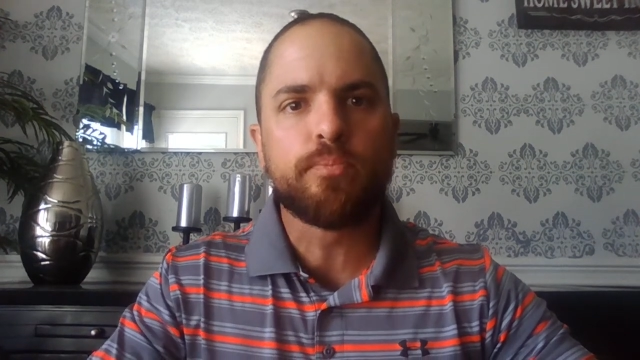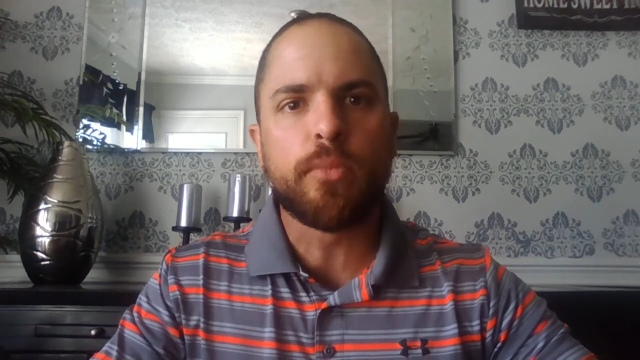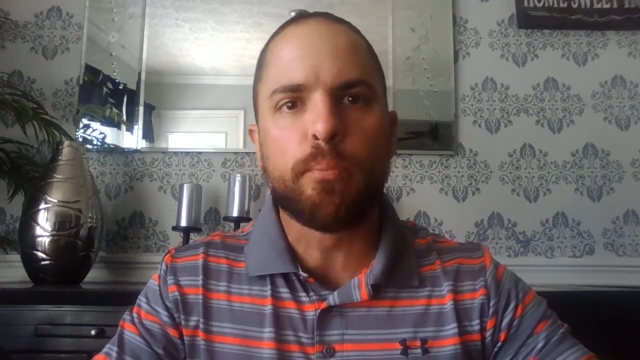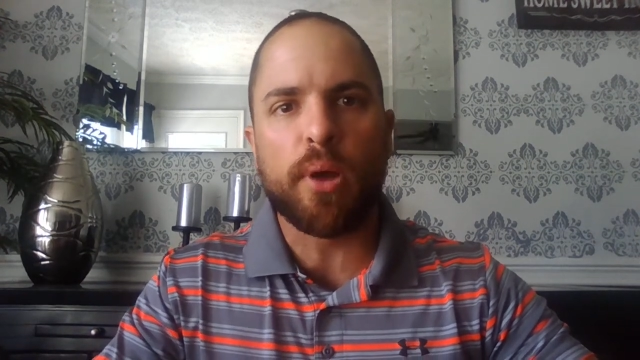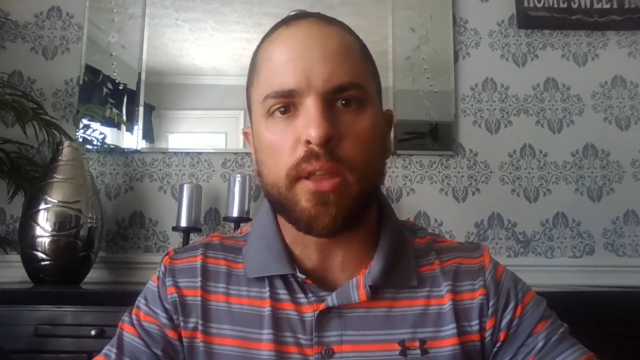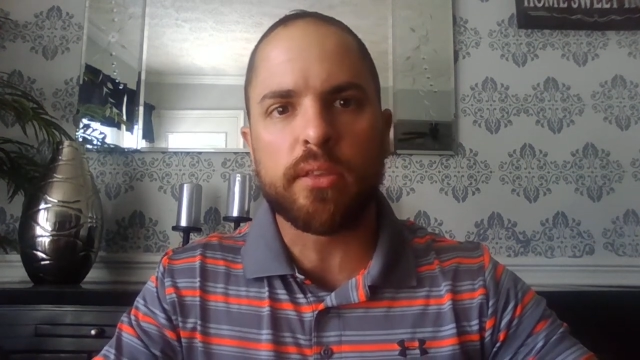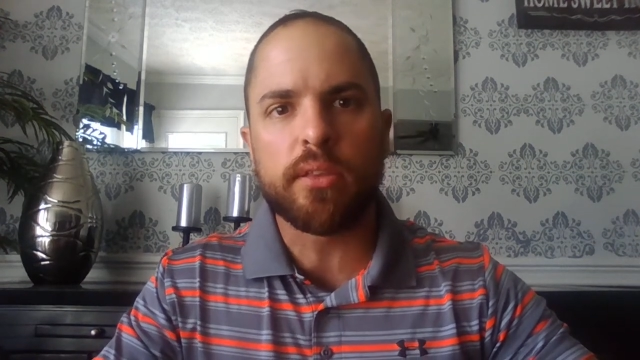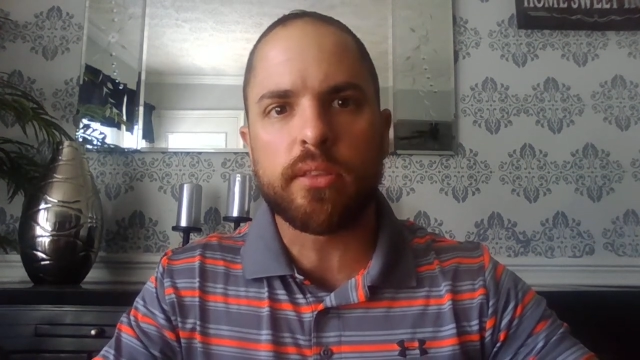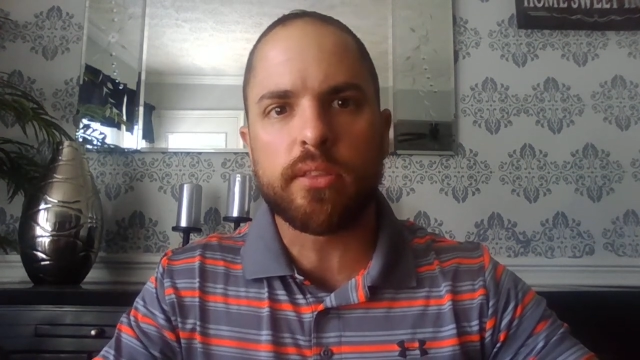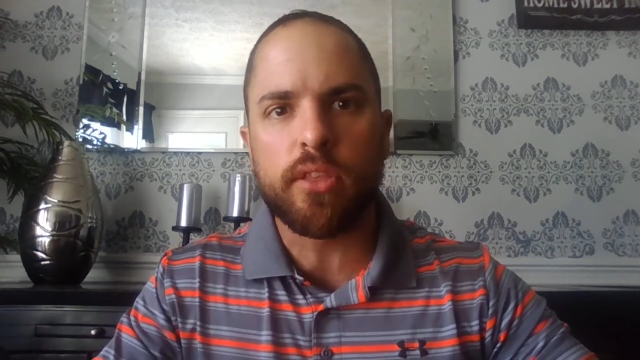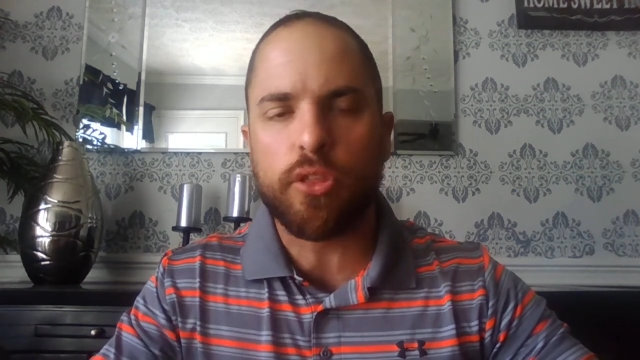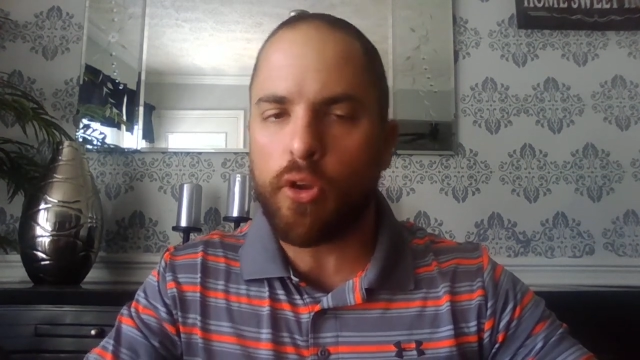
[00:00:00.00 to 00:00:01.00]
But
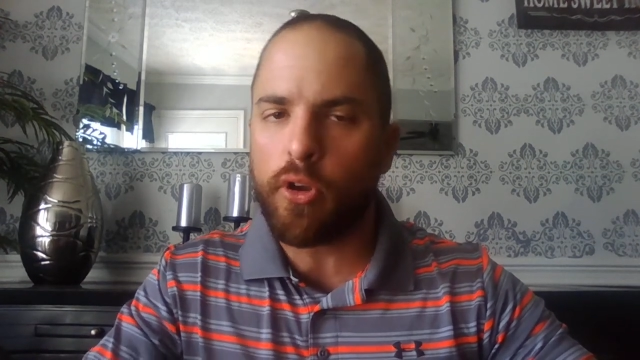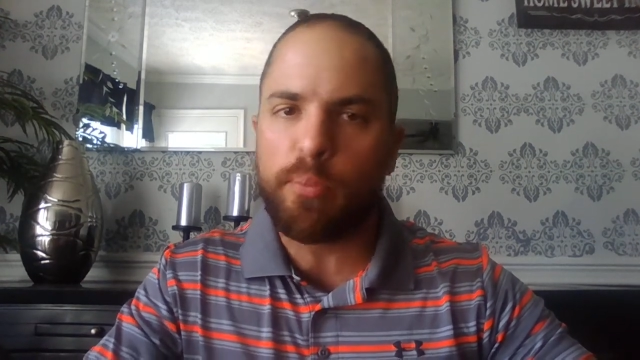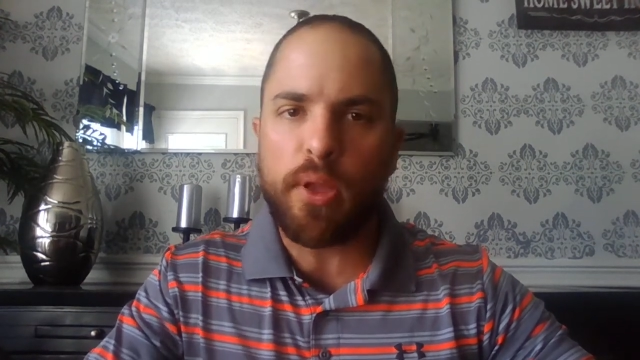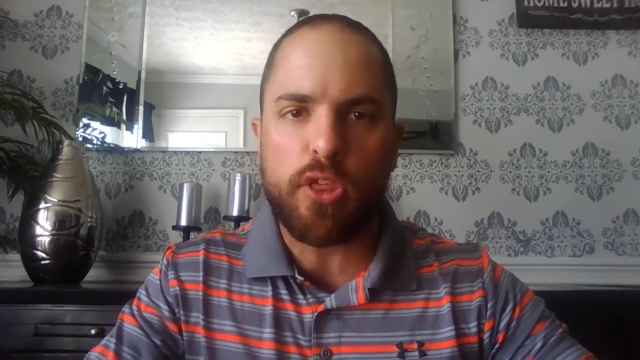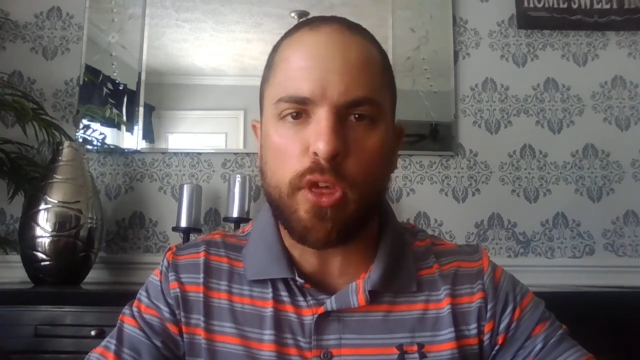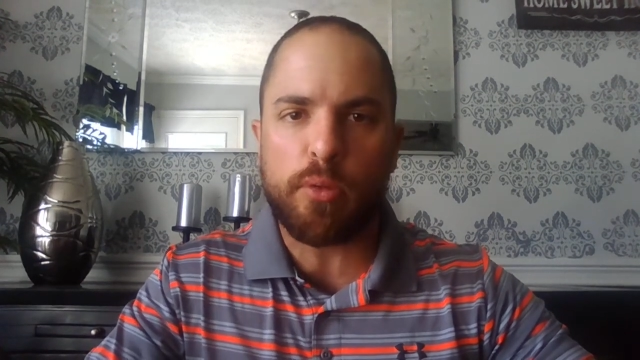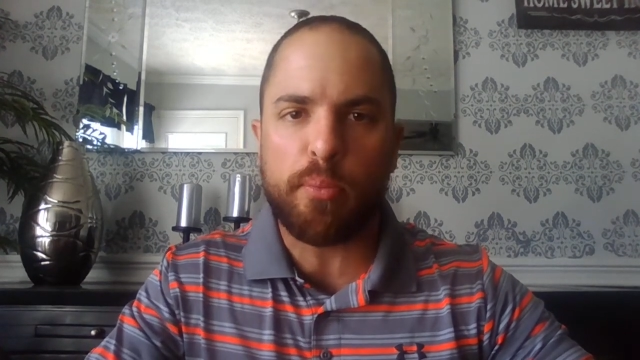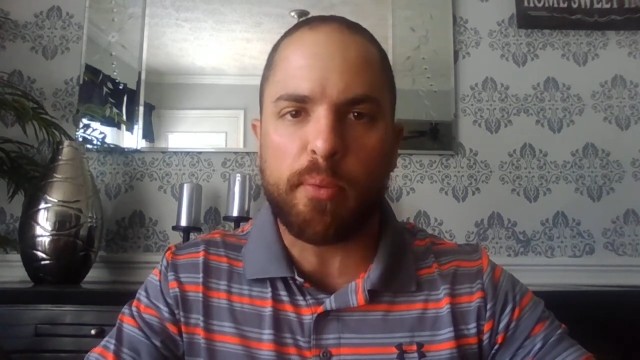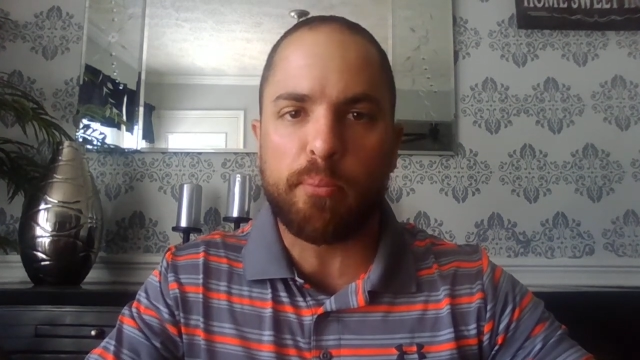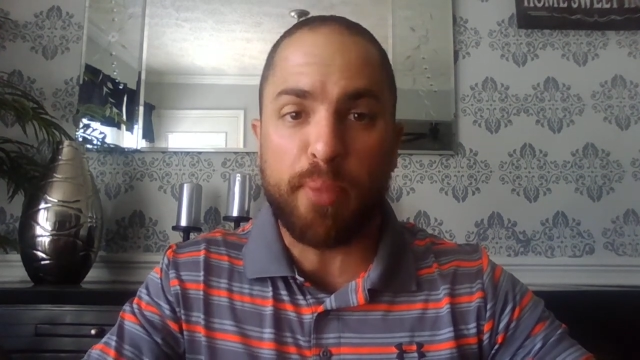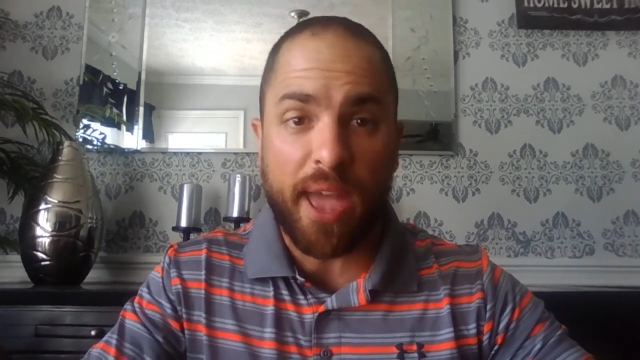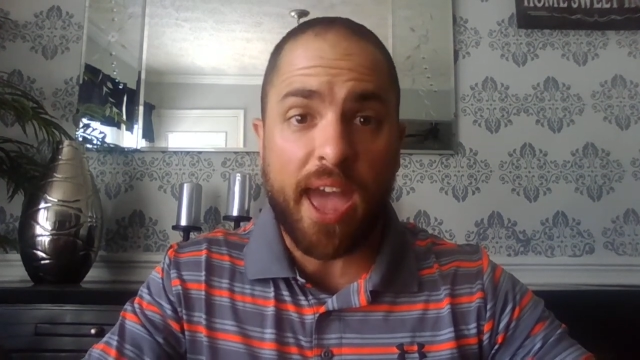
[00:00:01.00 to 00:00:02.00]
the starting pitching has
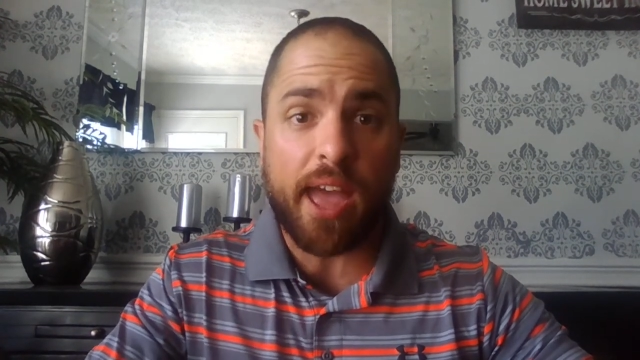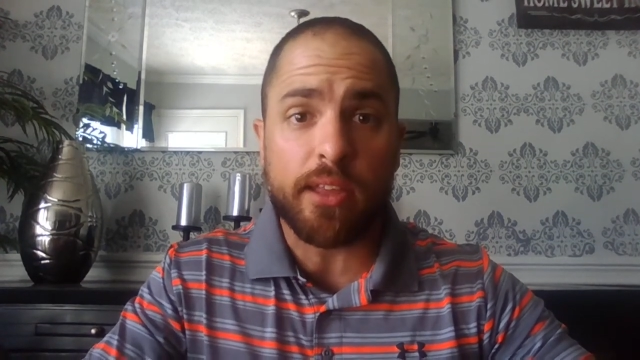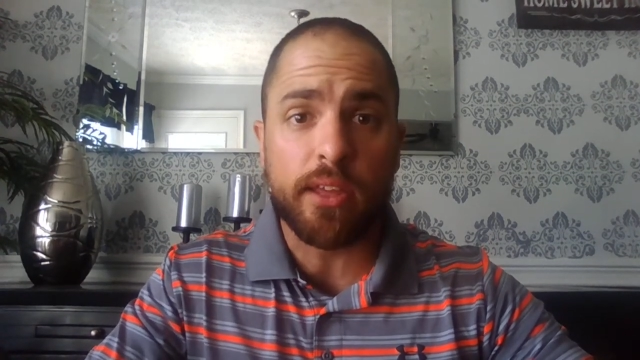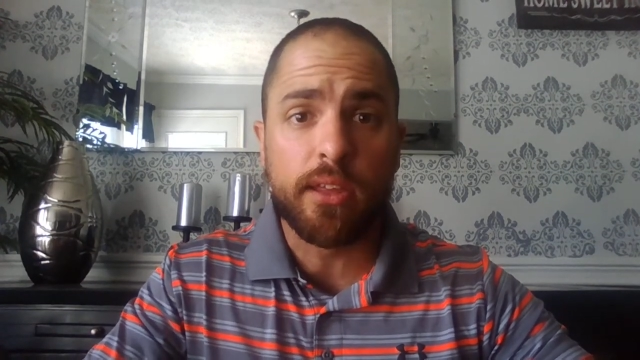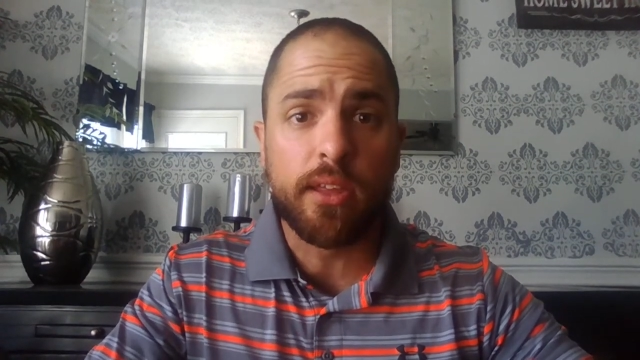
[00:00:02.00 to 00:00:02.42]
been bad.